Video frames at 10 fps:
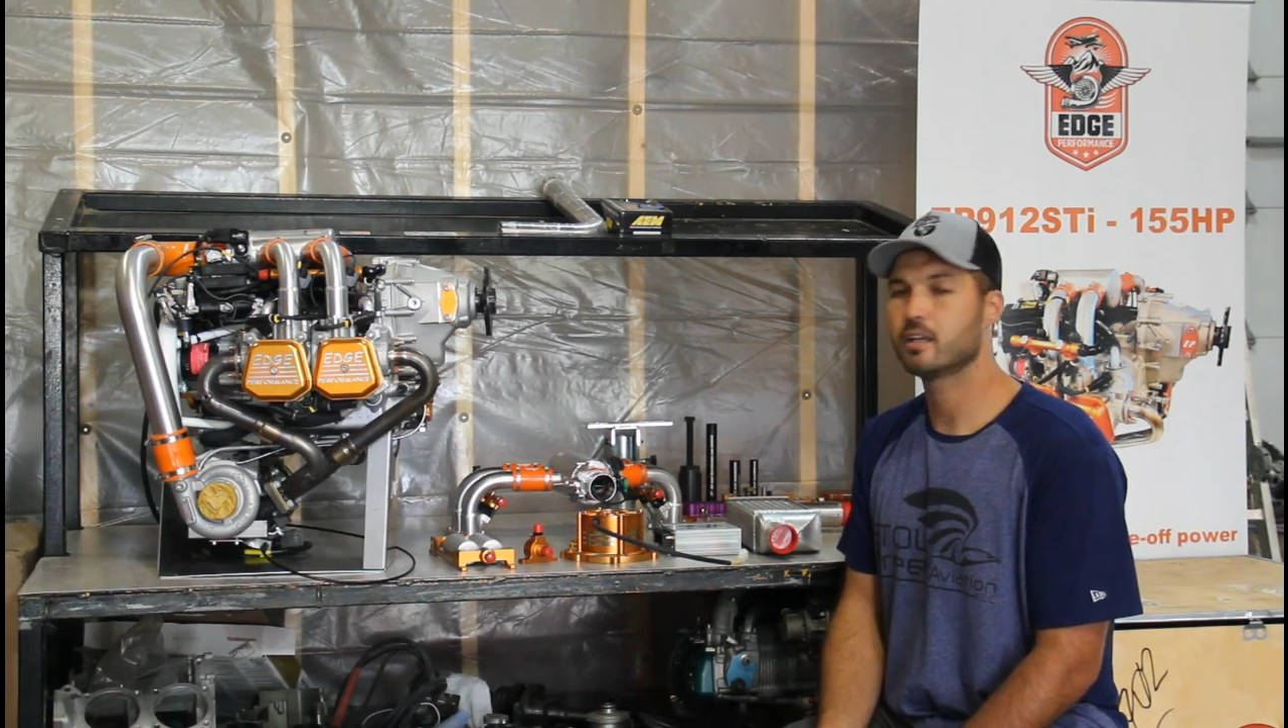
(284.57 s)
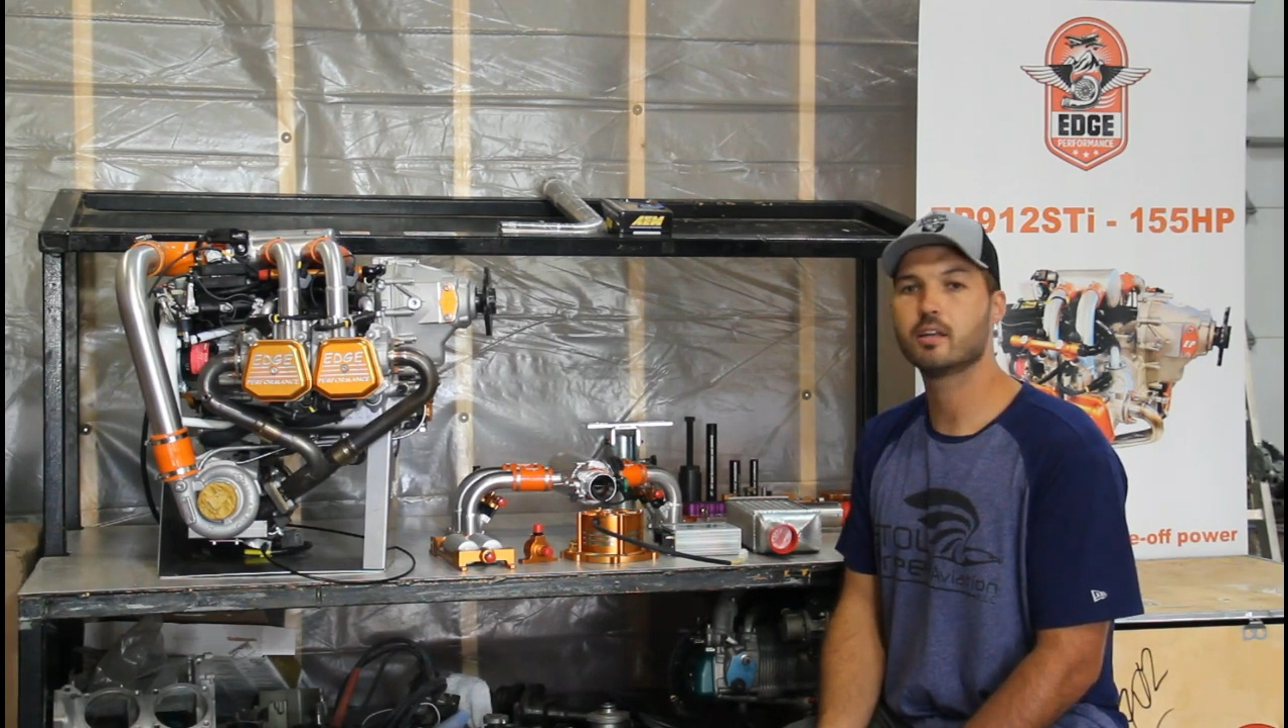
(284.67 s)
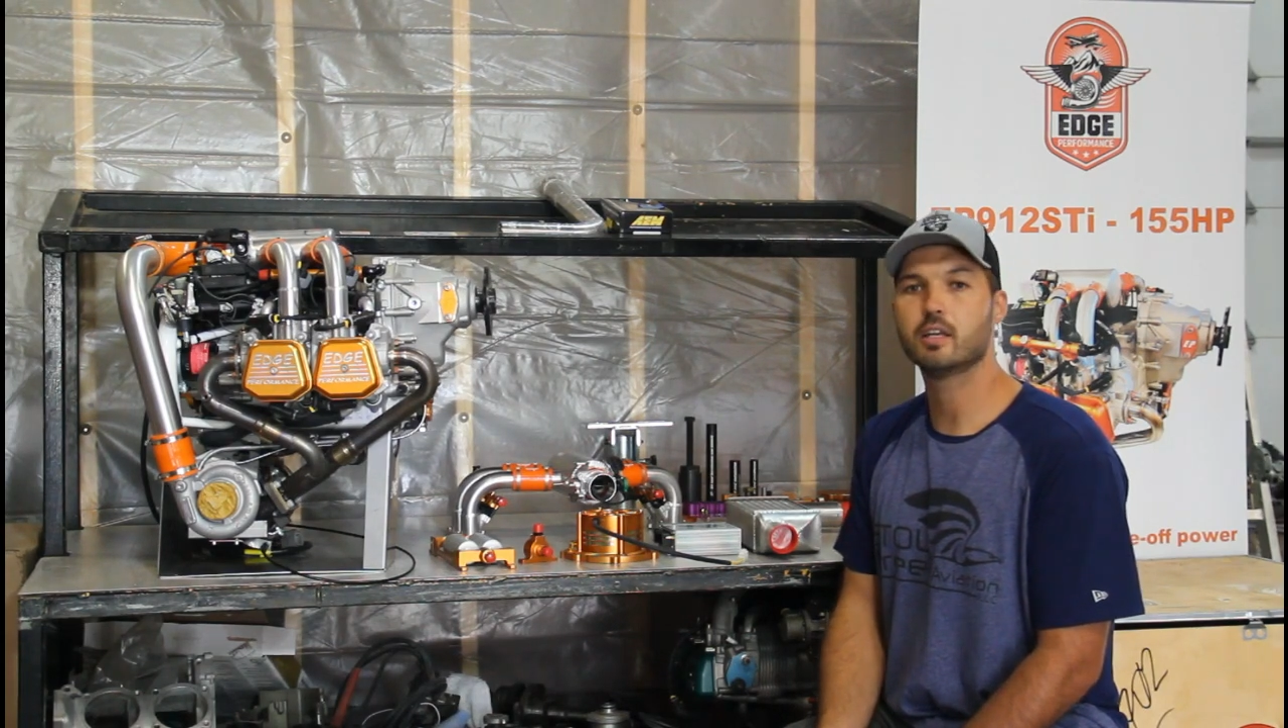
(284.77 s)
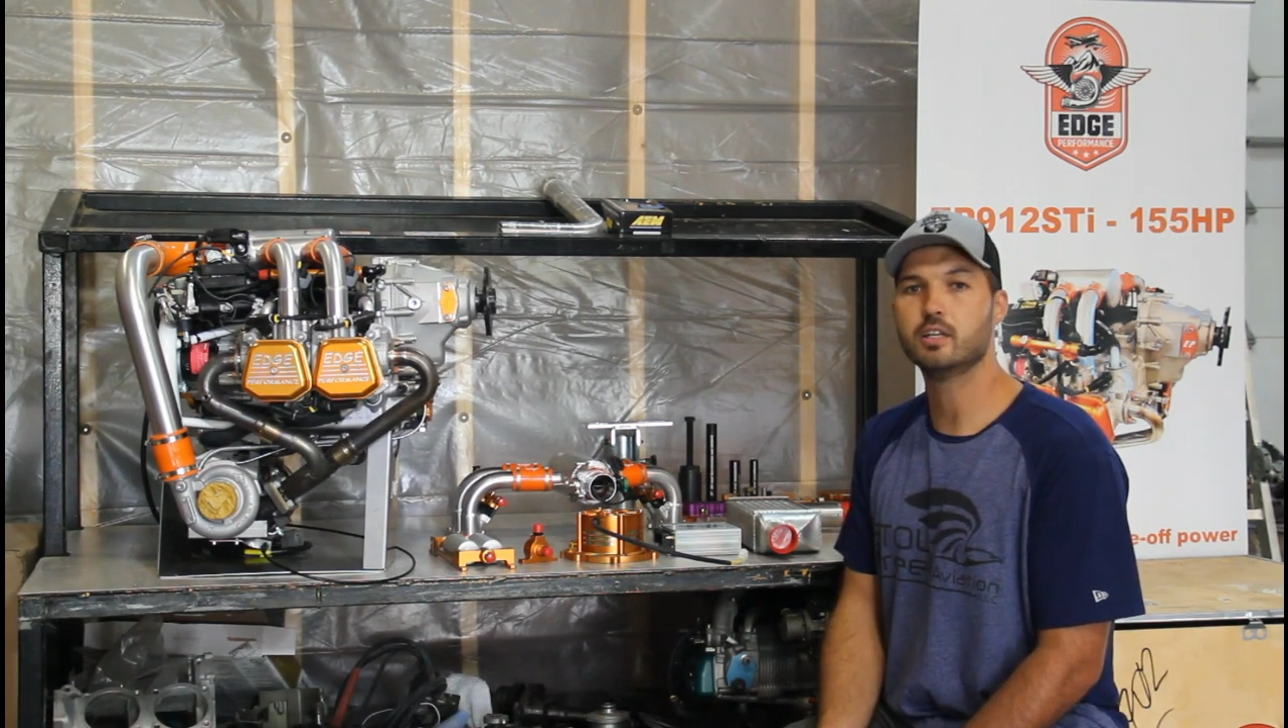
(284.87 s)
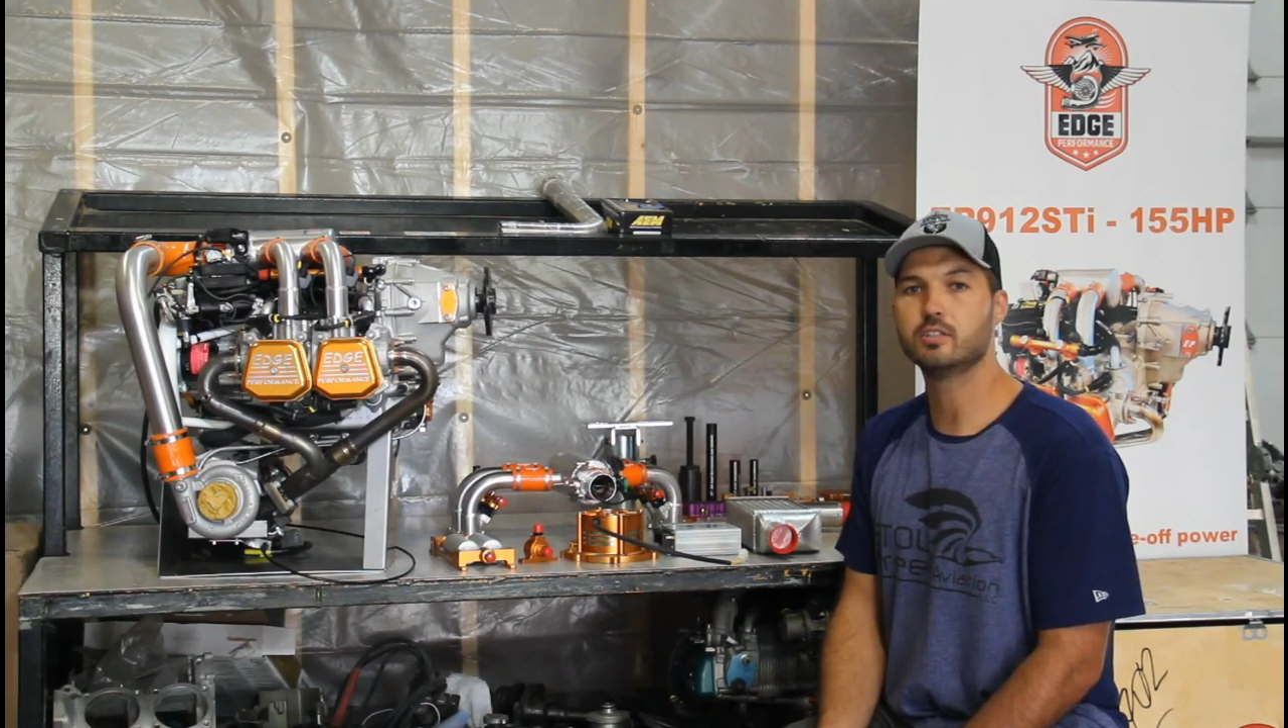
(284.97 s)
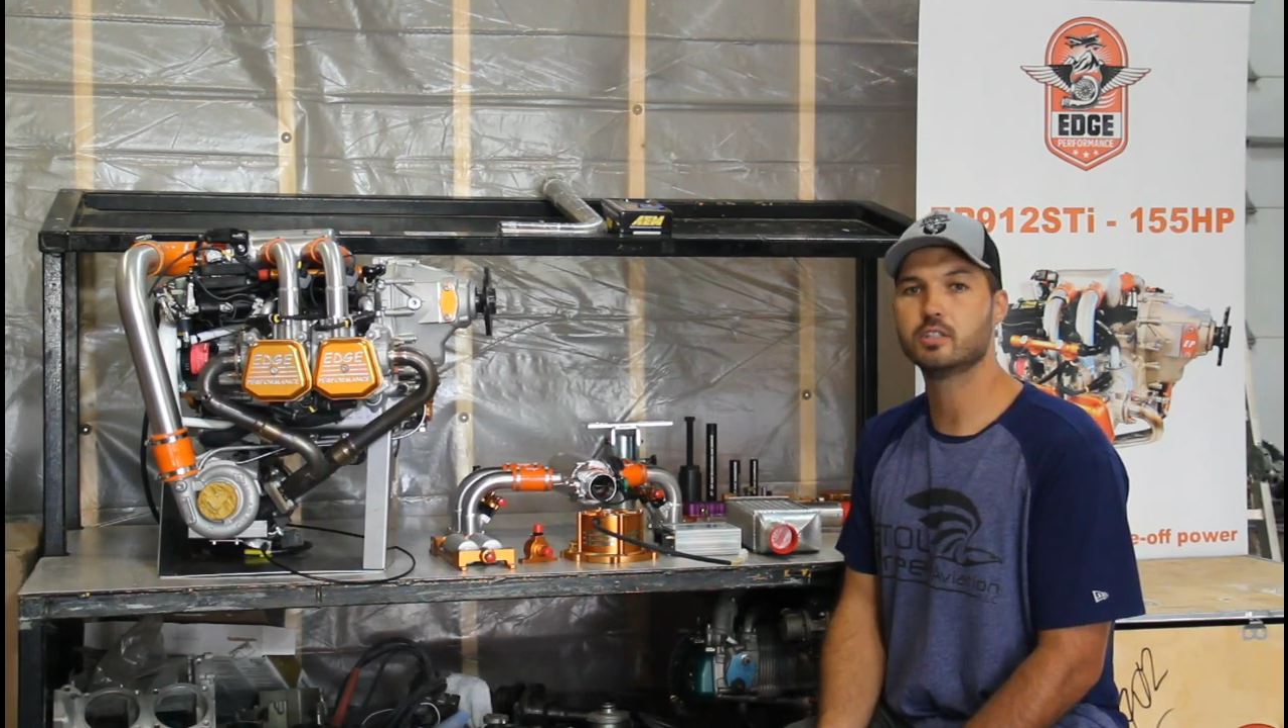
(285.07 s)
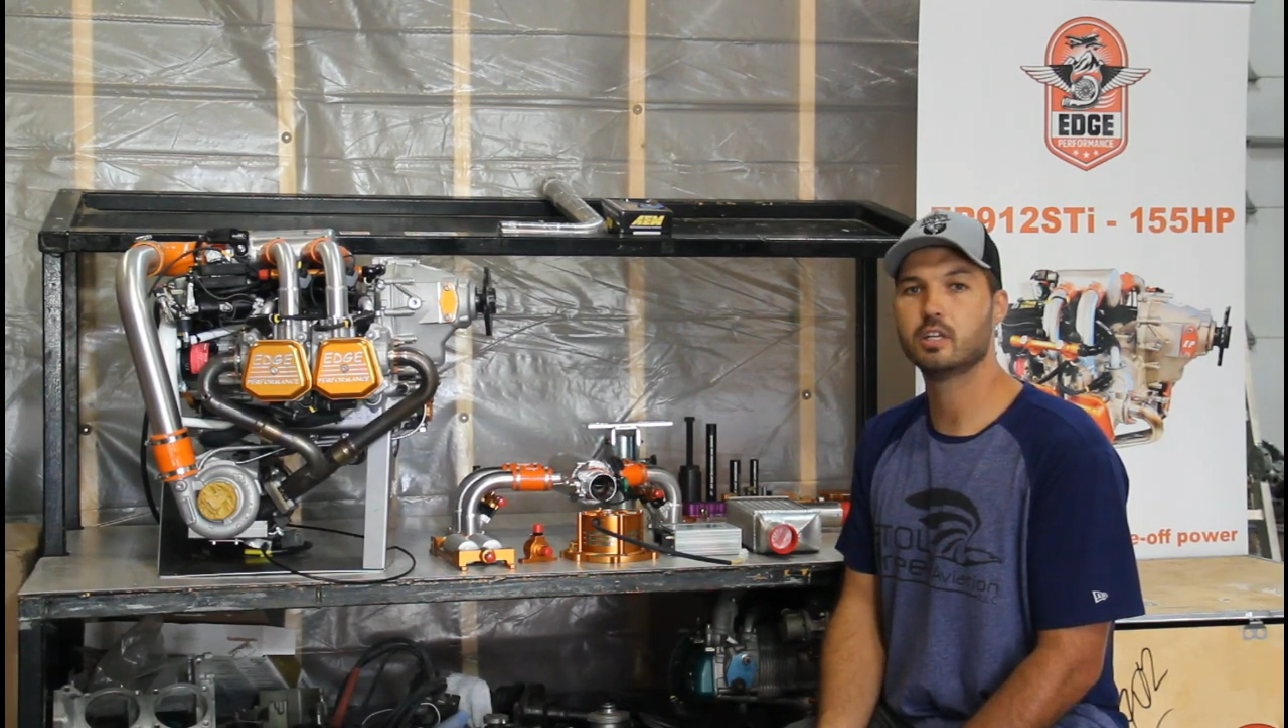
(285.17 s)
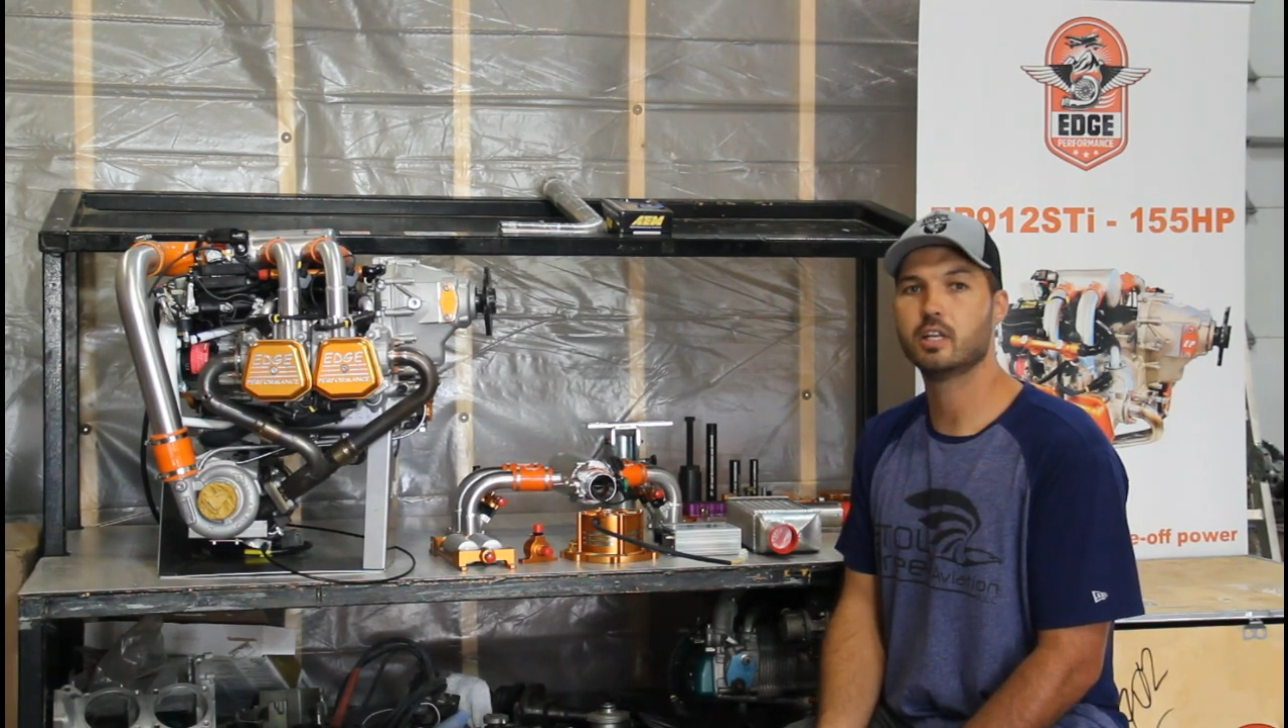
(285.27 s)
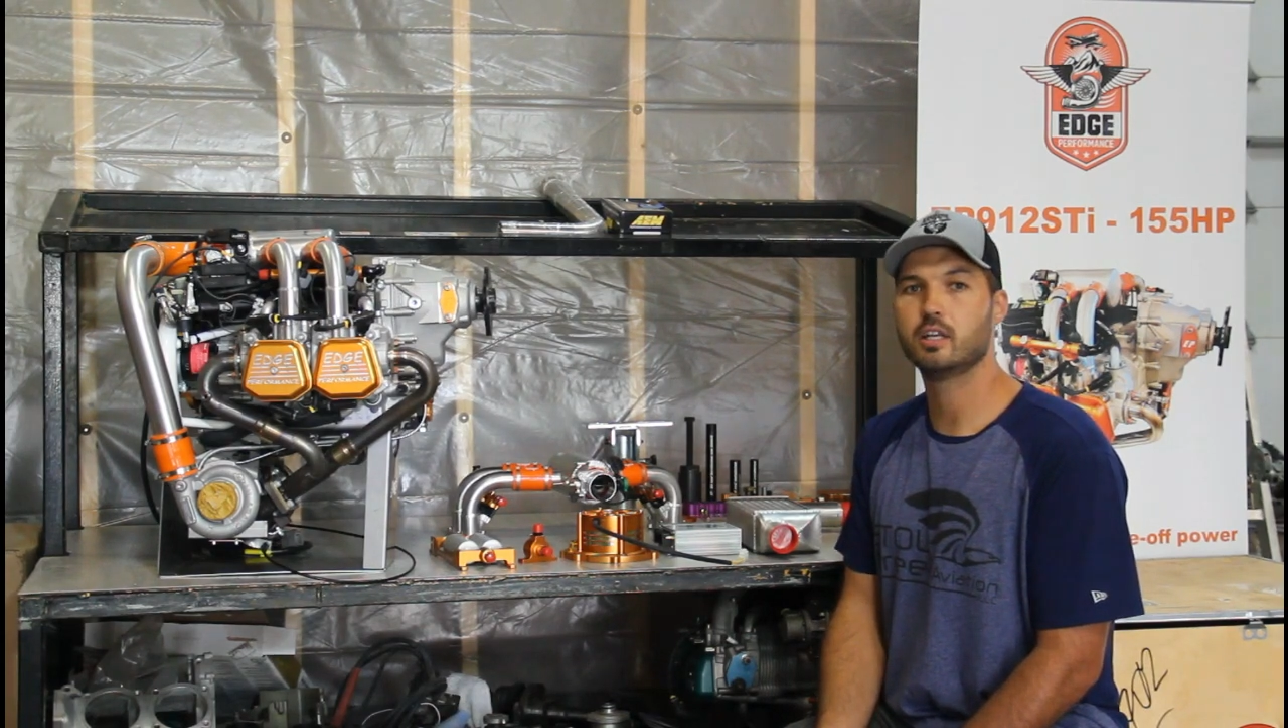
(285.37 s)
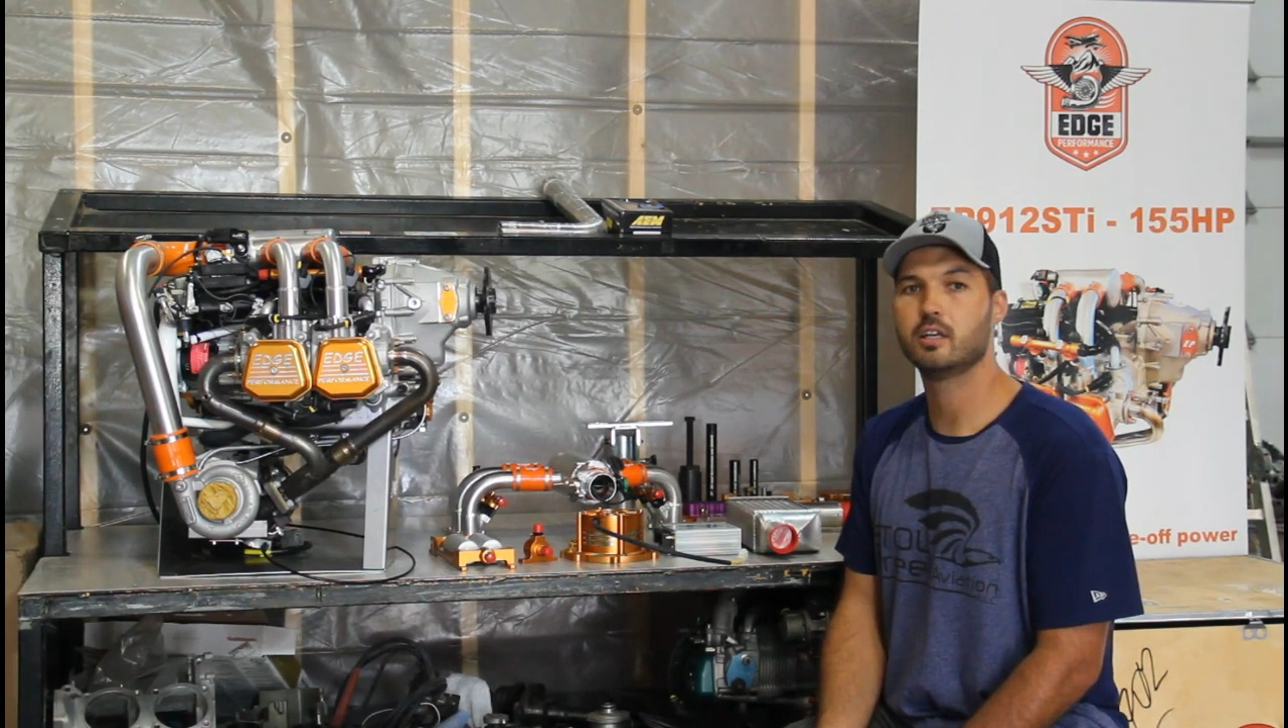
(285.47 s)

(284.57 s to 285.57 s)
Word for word: engine